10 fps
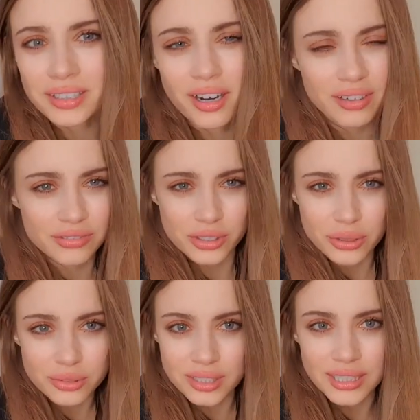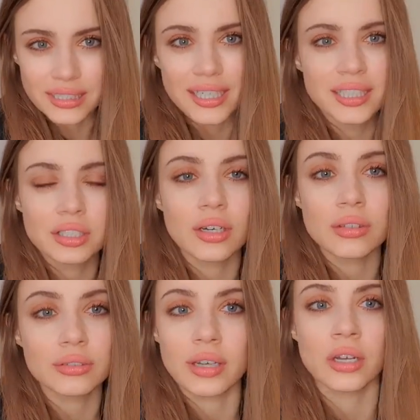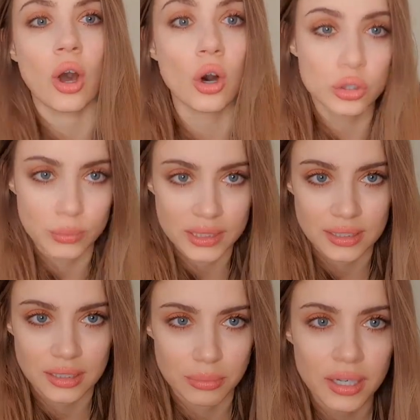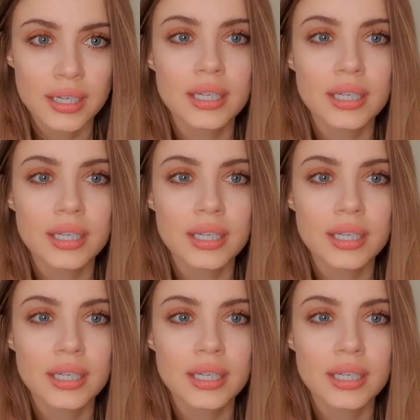of your routine. It's an automatism.